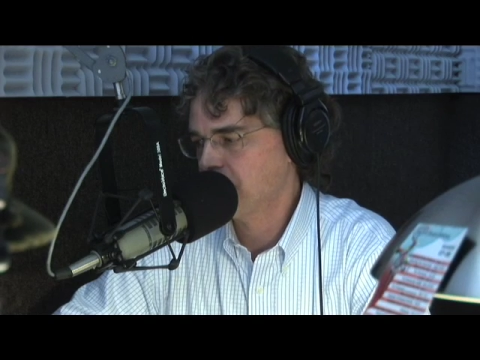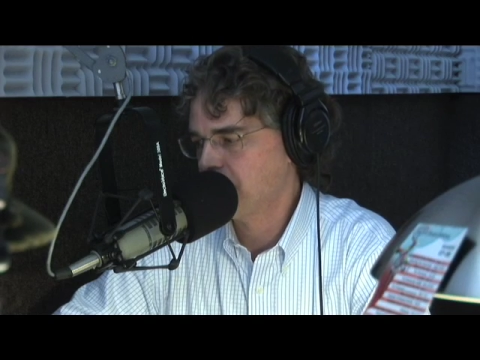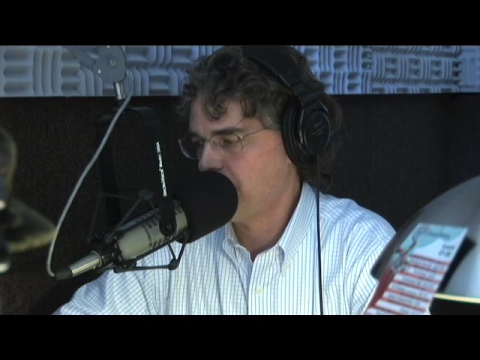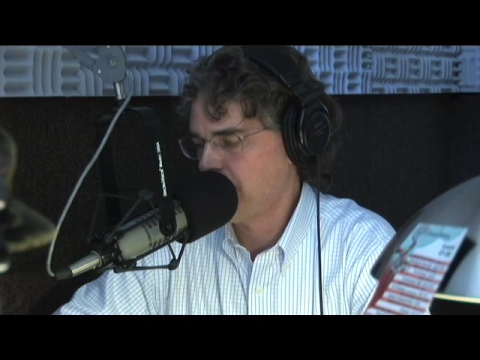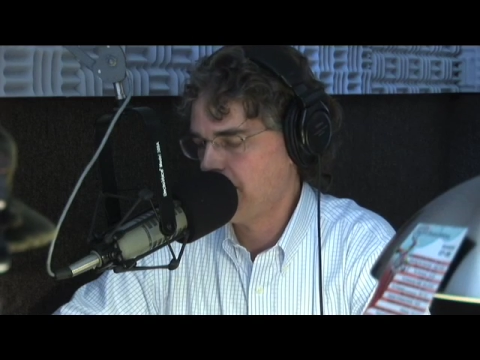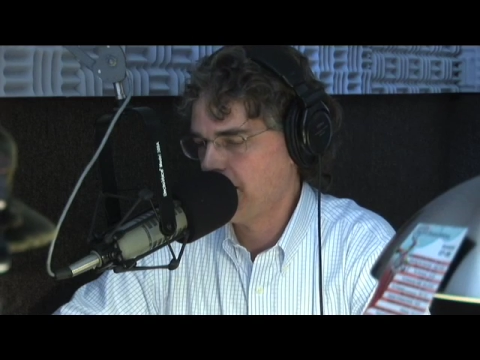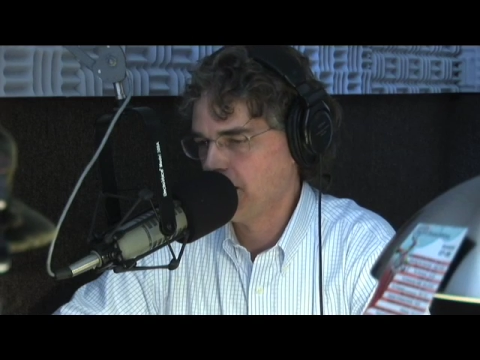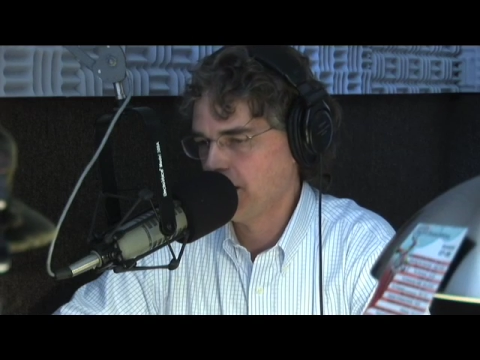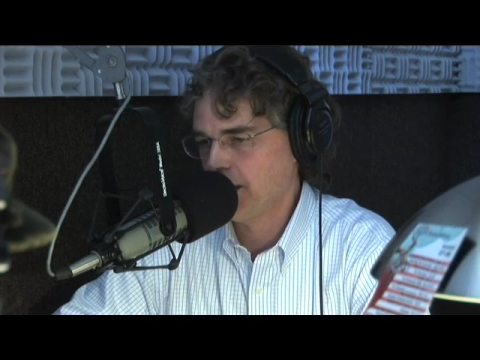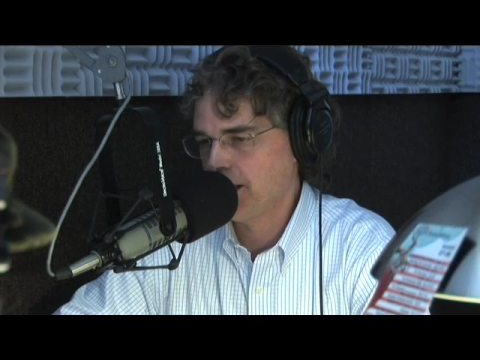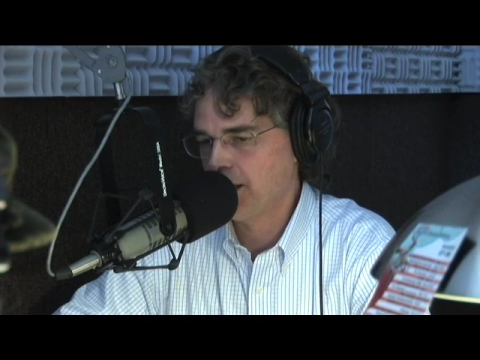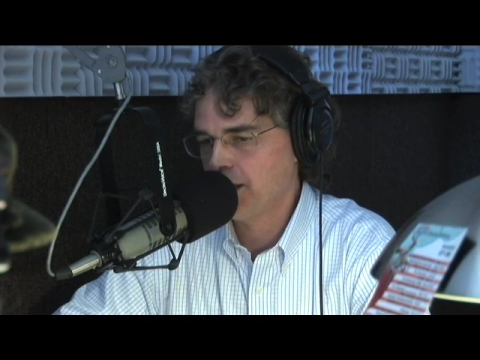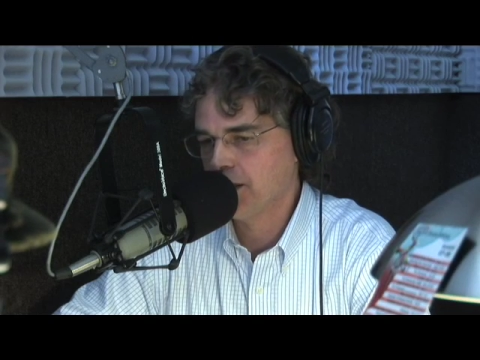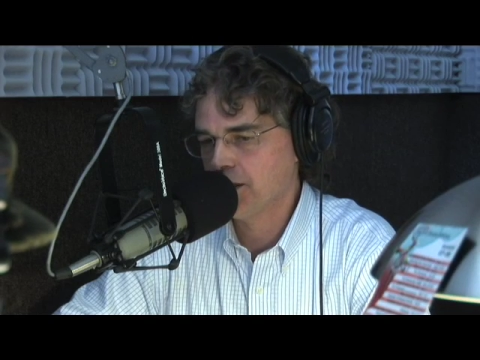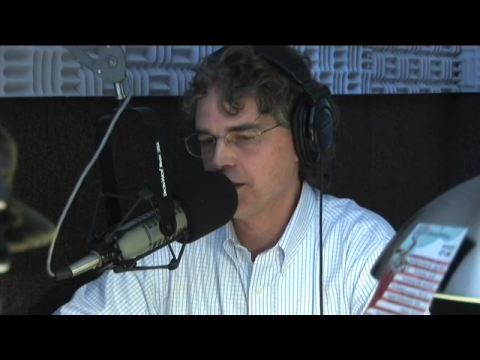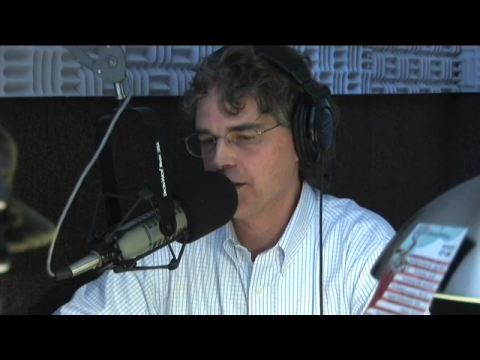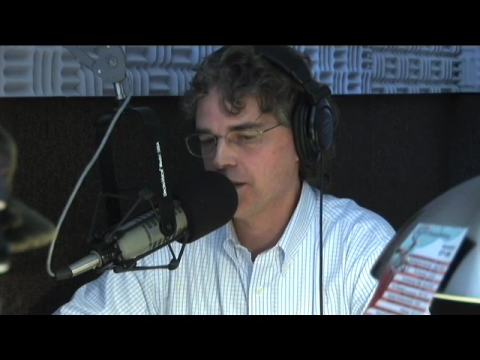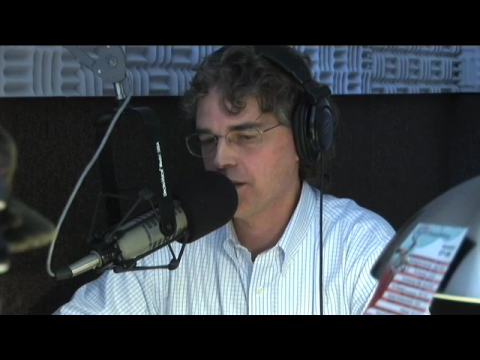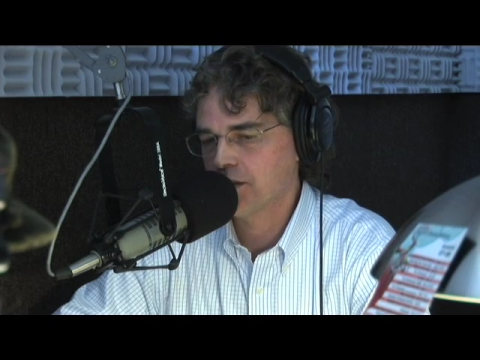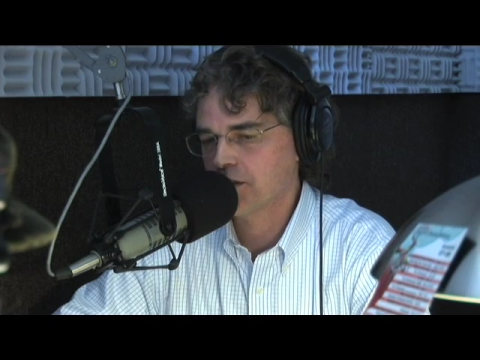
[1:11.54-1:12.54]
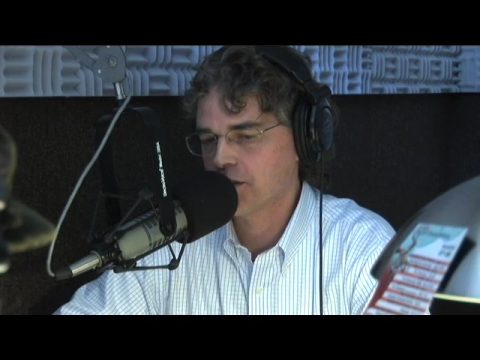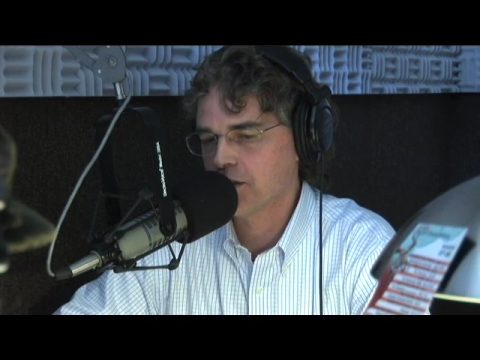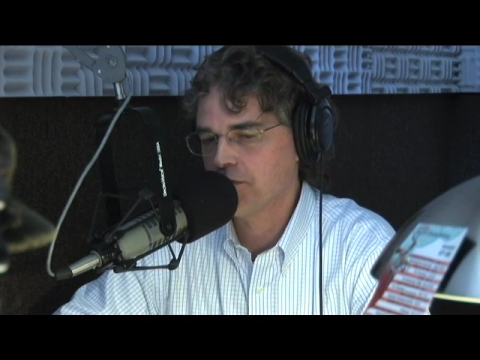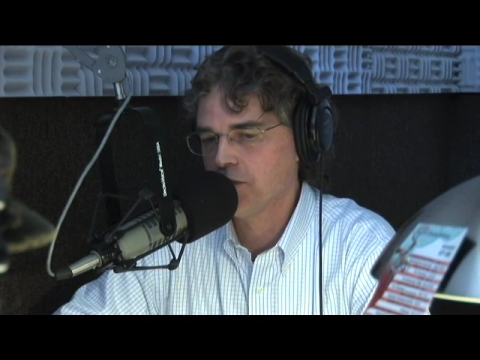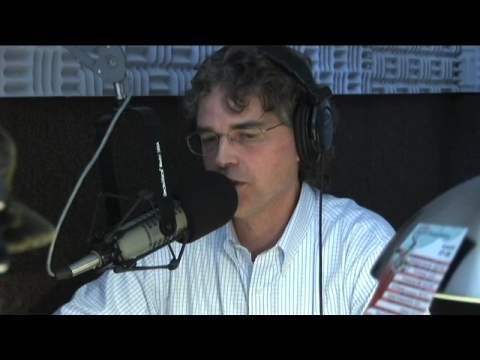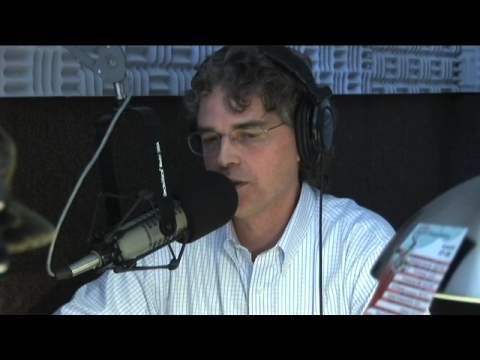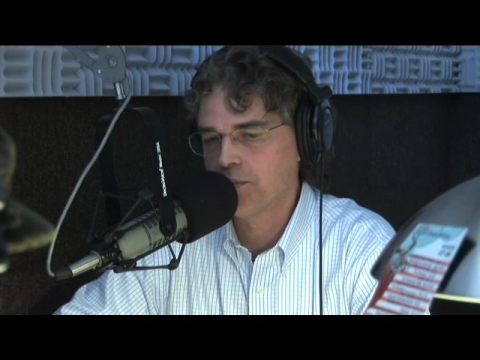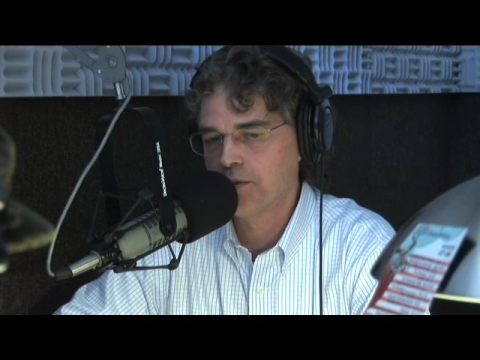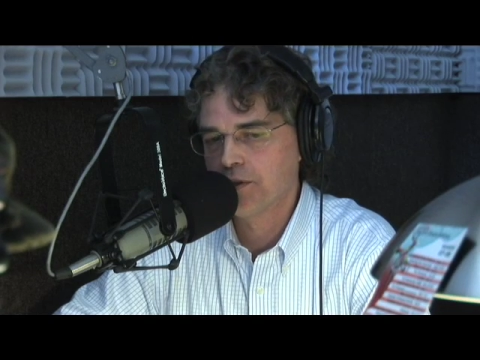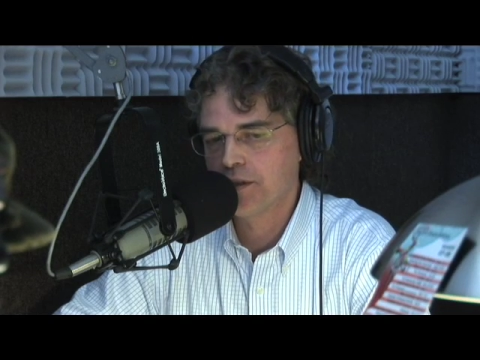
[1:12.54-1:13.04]
violating the
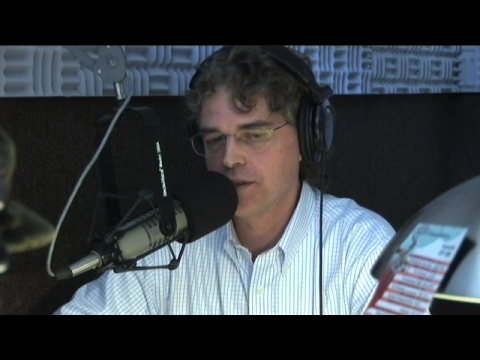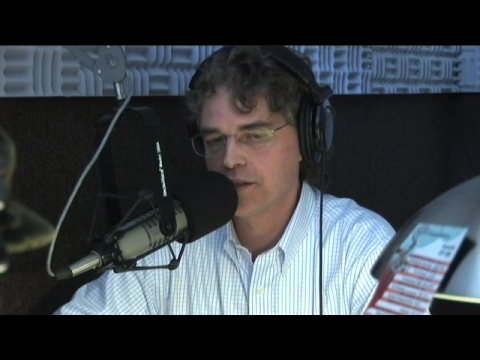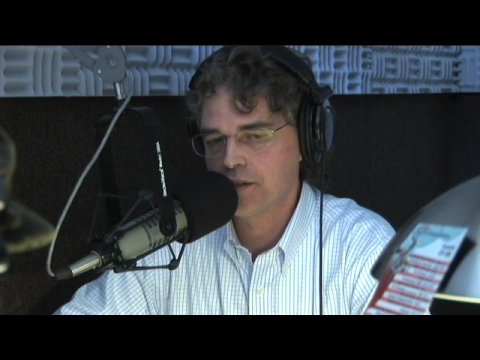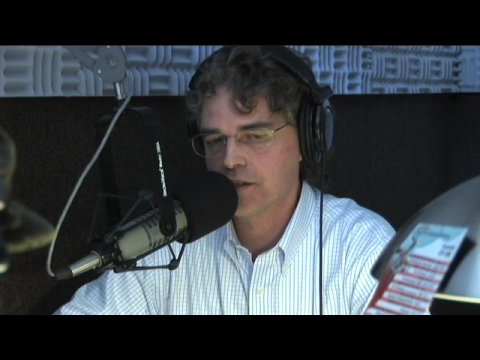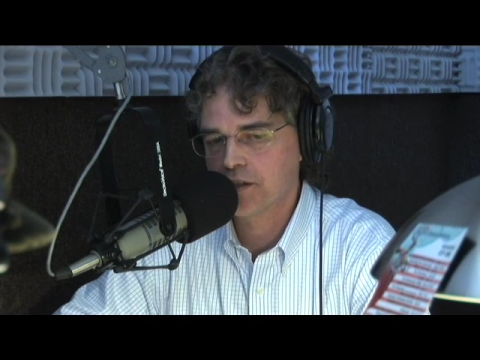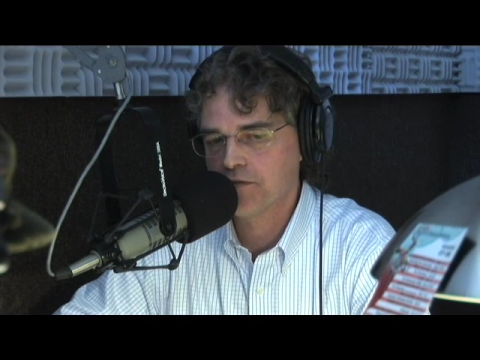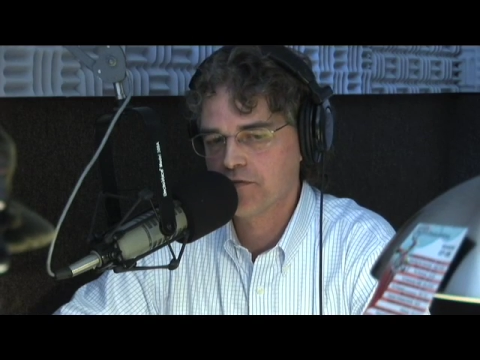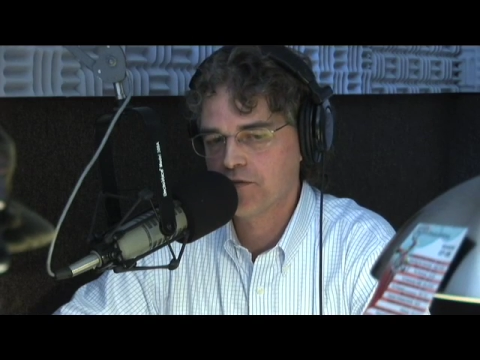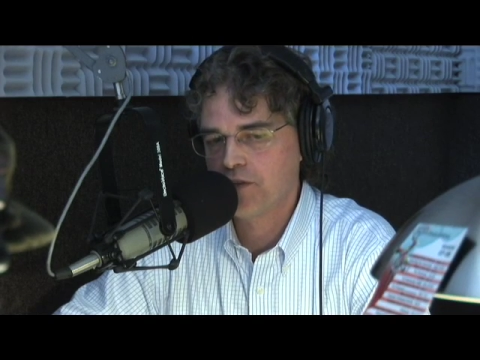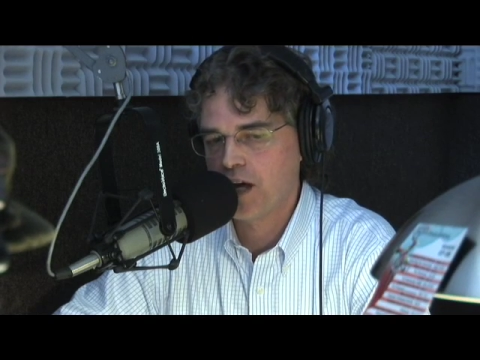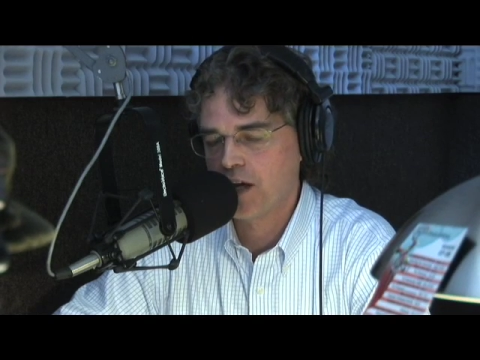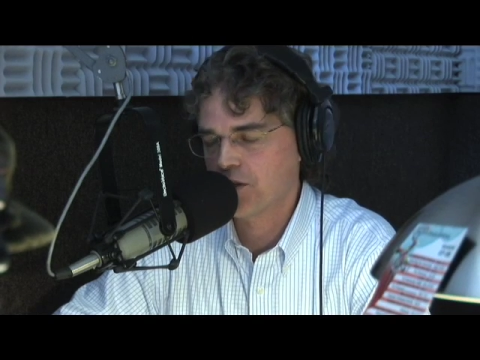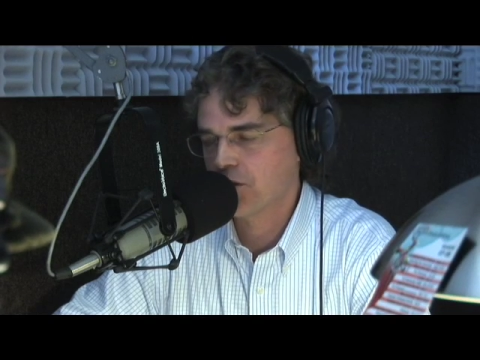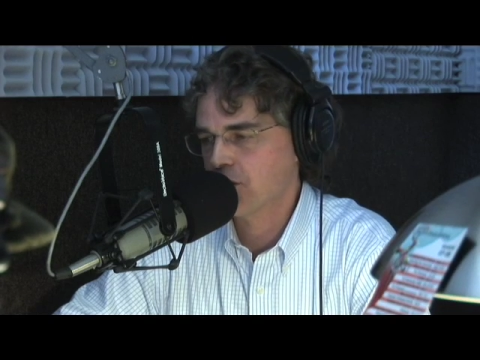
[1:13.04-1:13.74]
civil liberties of not